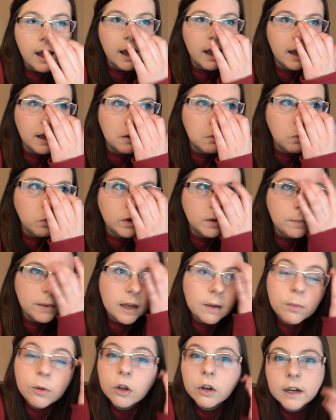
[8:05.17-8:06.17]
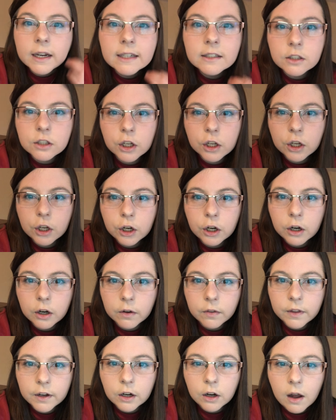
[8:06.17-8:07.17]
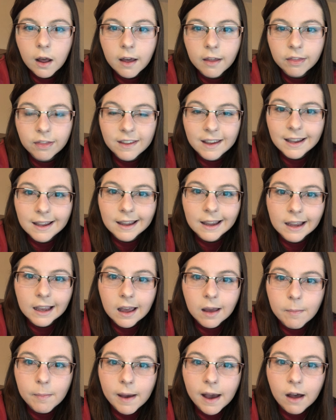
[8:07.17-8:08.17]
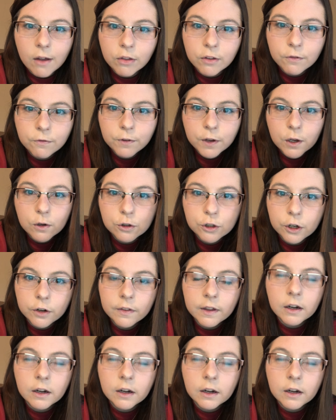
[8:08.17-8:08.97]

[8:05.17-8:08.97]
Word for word: um, when people are insecure, they're not thinking about the future.